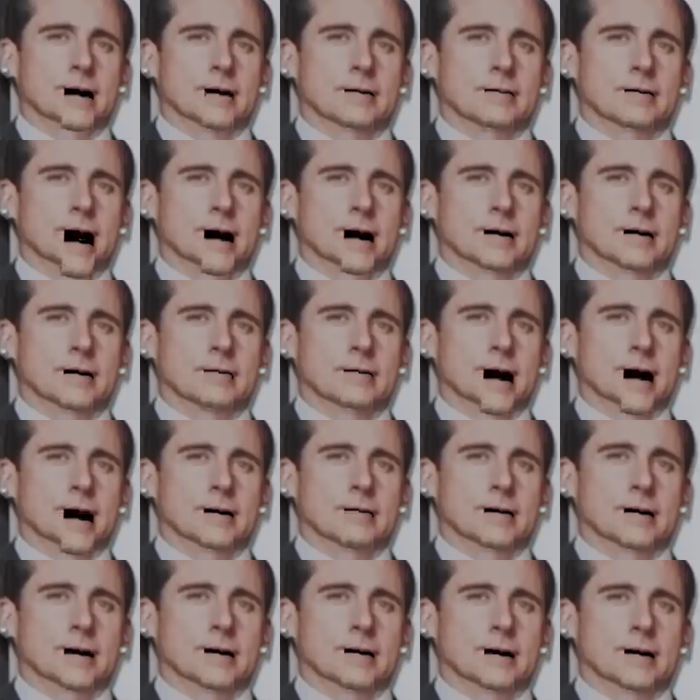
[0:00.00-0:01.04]
to get a
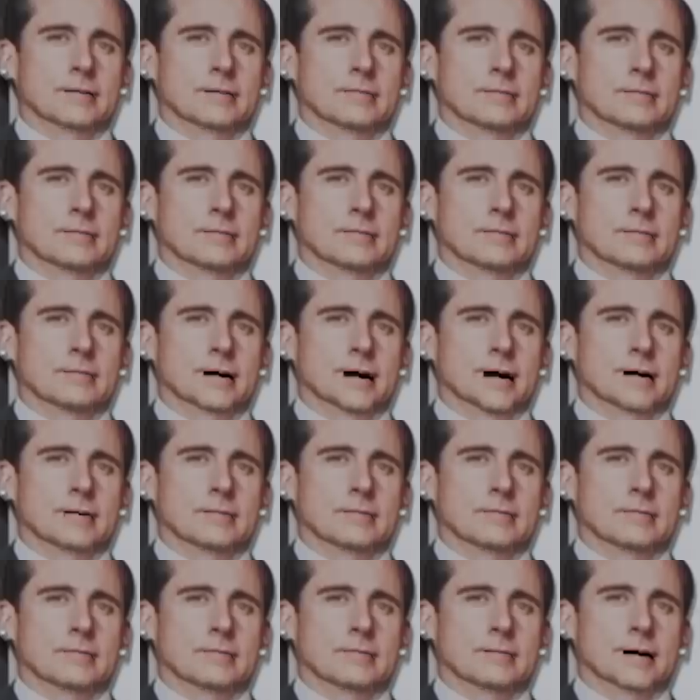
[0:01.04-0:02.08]
pedicure like
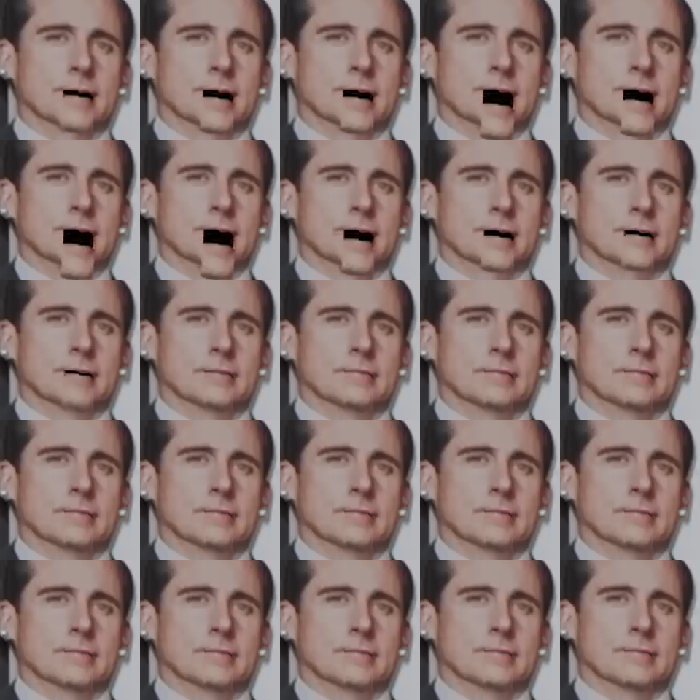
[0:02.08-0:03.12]
today.
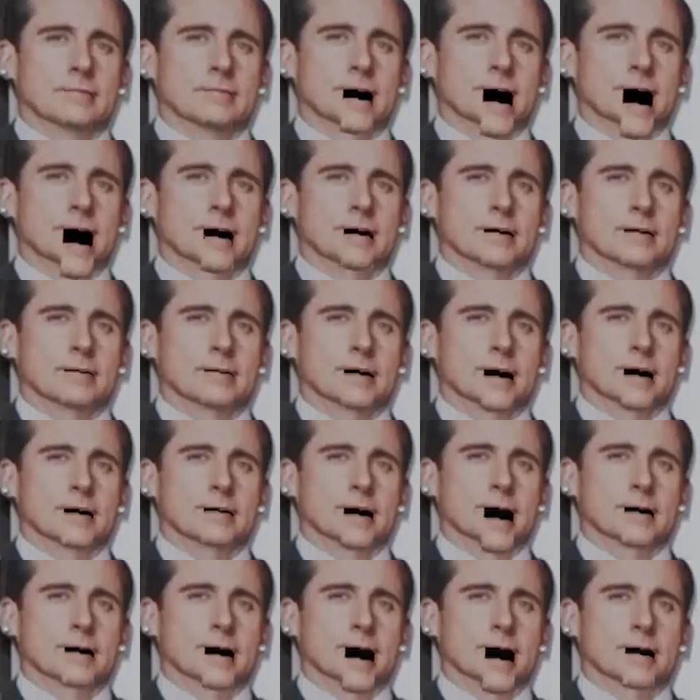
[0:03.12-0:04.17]
I did not
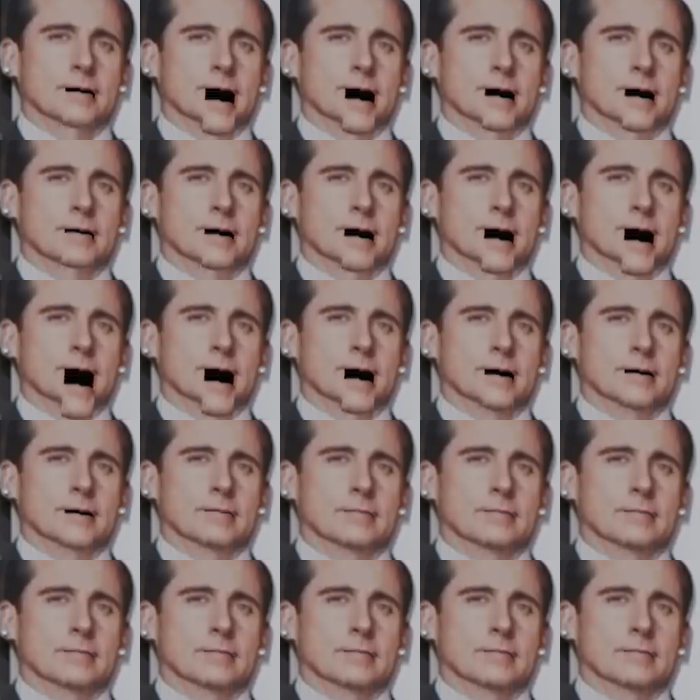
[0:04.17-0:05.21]
get a pedicure
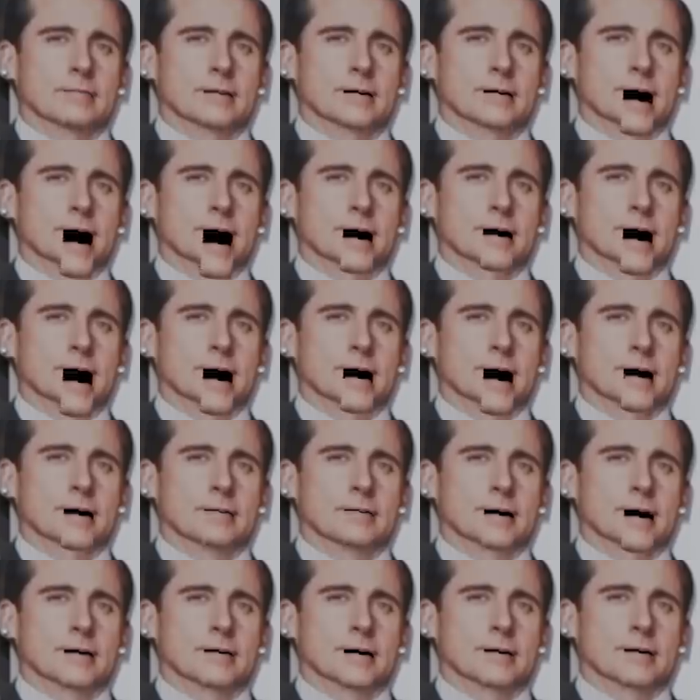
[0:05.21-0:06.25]
today. So now I just
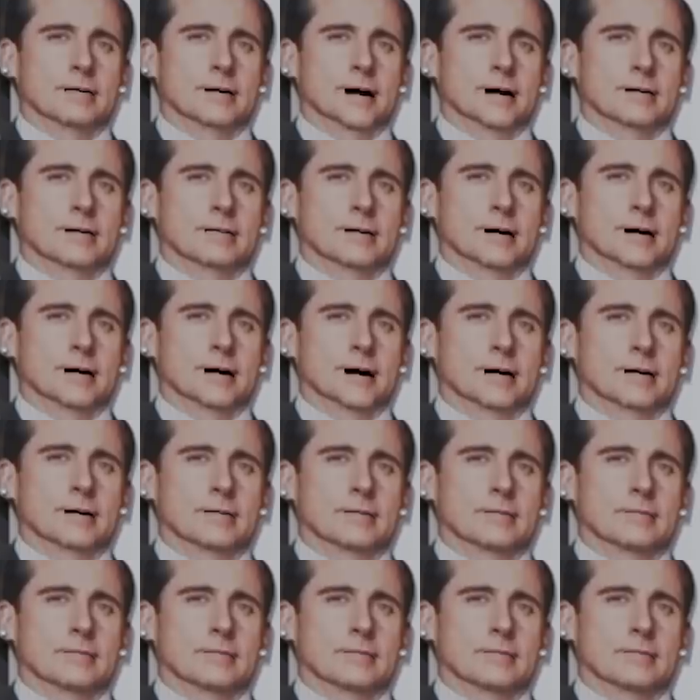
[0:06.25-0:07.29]
have messed up
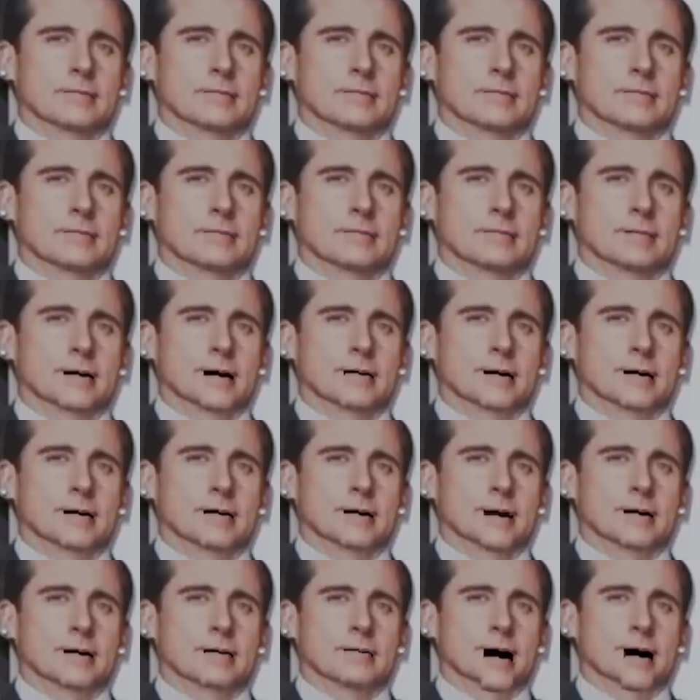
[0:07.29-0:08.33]
toes and no
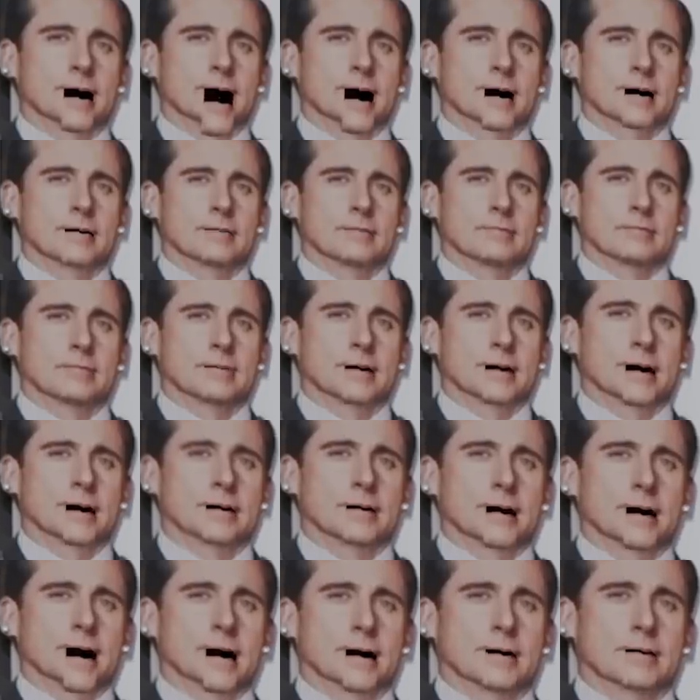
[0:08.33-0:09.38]
pedicure.
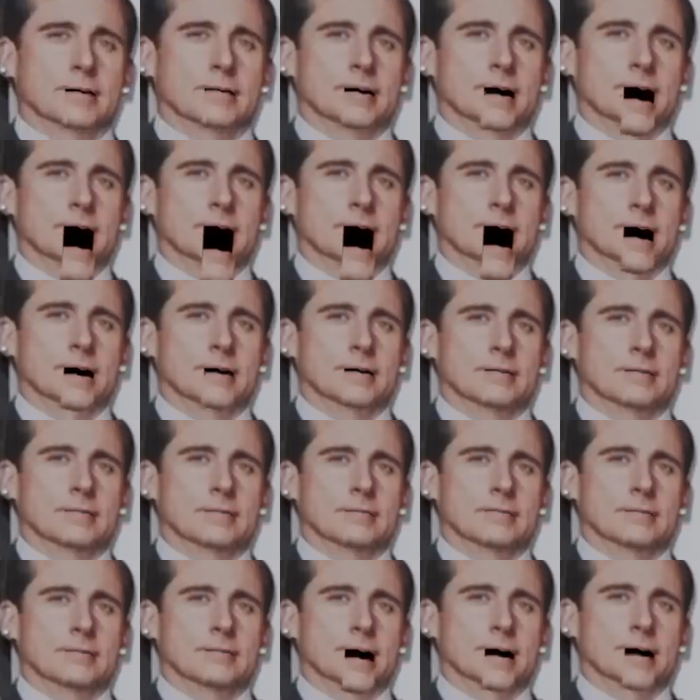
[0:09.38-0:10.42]
So yeah,
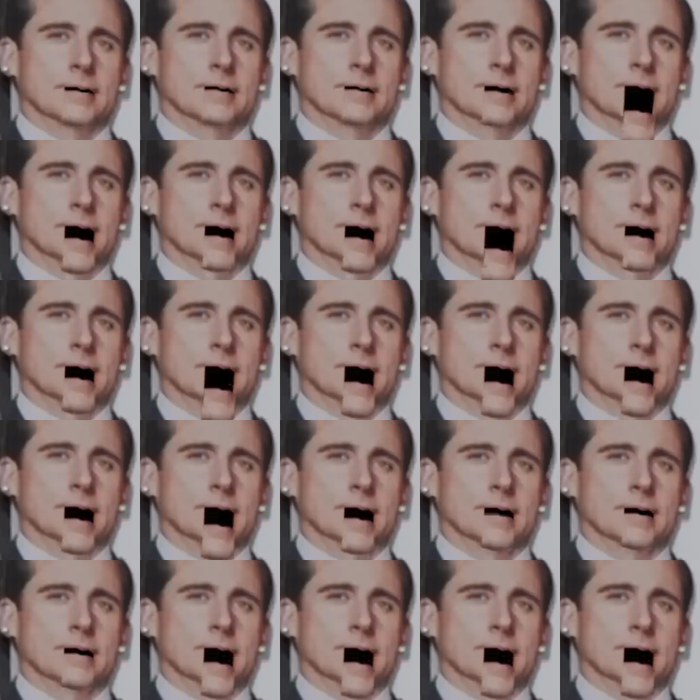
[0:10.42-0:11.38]
feet look a little